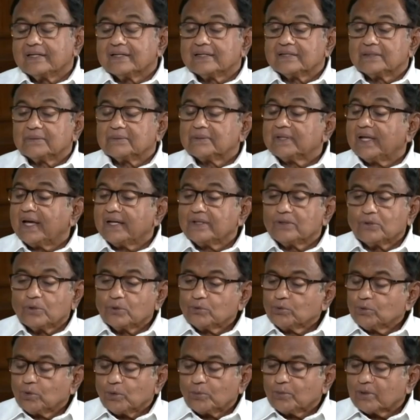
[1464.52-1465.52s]
Well, I
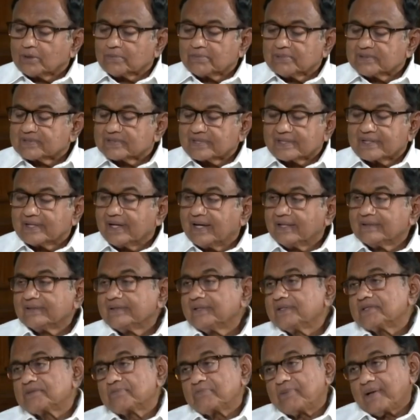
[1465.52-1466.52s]
don't know what Mr.
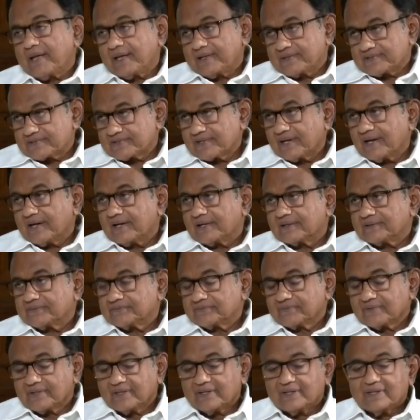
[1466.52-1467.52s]
Gandhi's plans are,
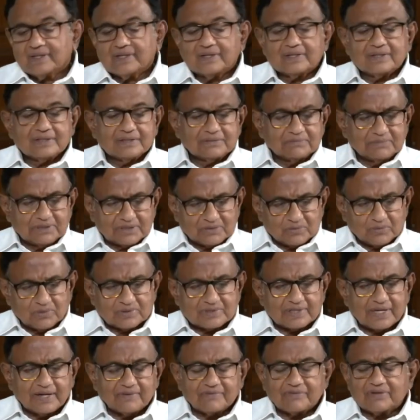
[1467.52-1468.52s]
but
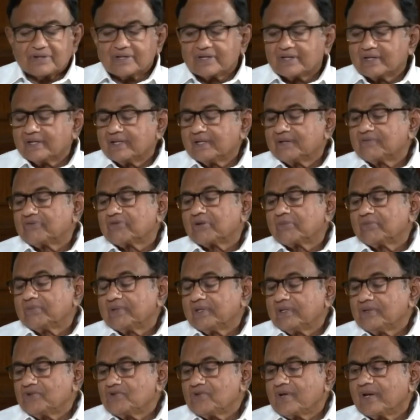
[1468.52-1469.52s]
what I've heard from
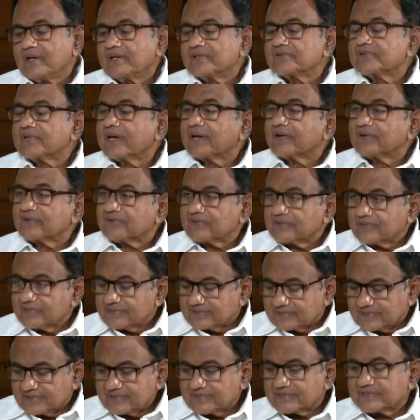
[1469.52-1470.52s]
the General
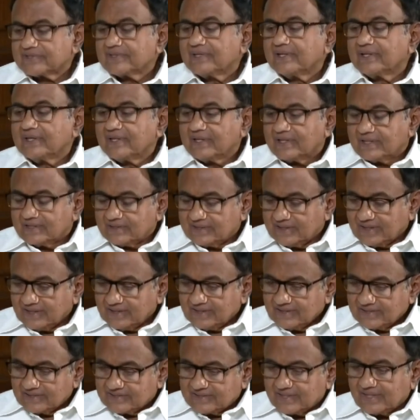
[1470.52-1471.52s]
Secretaries is they
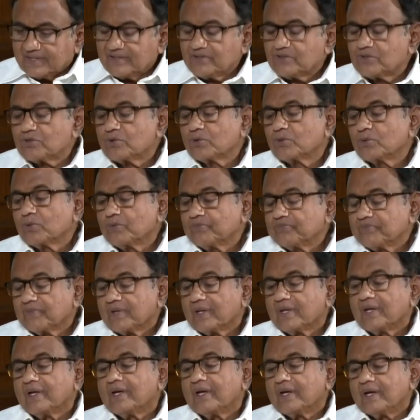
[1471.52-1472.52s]
intend to
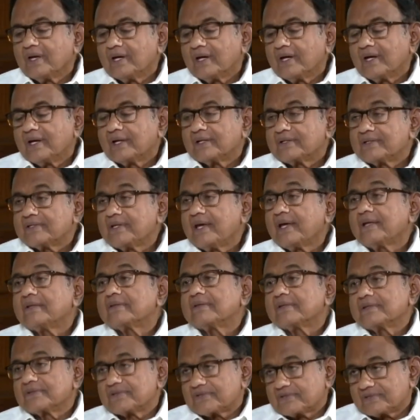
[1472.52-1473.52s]
take
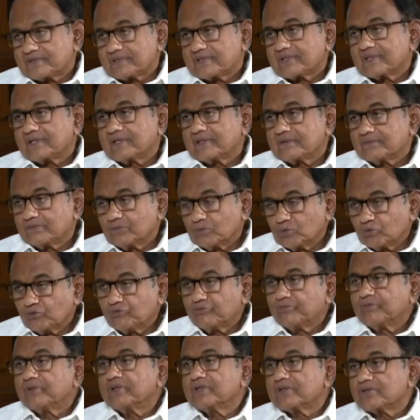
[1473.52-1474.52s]
this
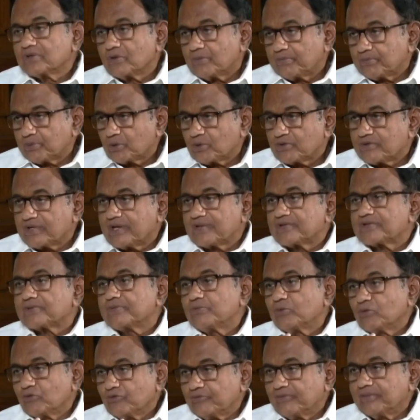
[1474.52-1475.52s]
movement or protest
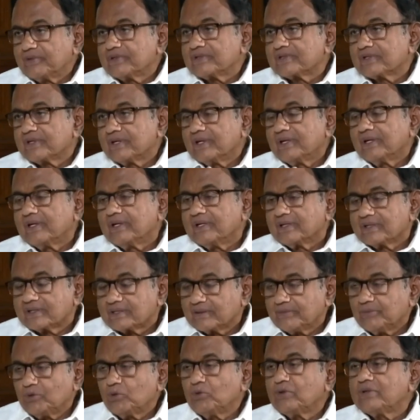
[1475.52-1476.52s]
movement,
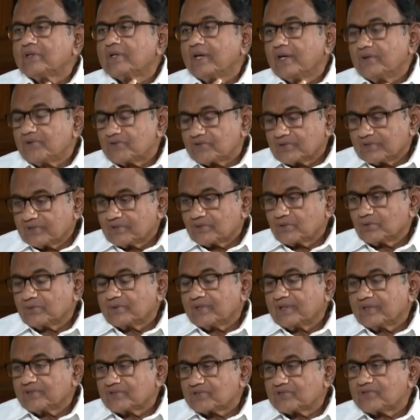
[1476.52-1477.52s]
communication to
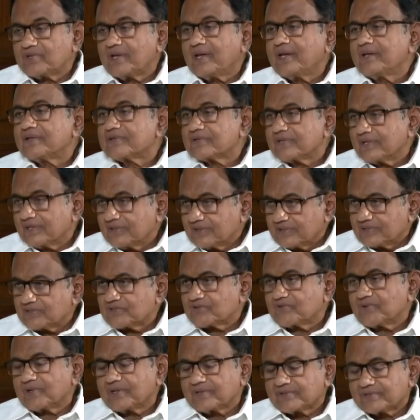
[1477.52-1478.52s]
the states and
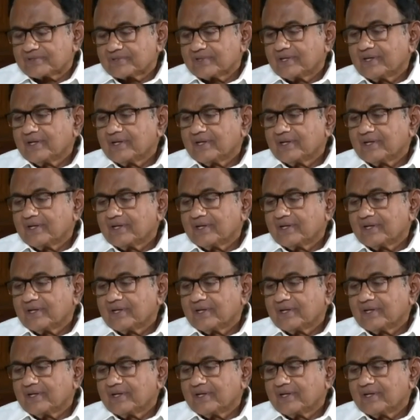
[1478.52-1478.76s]
districts.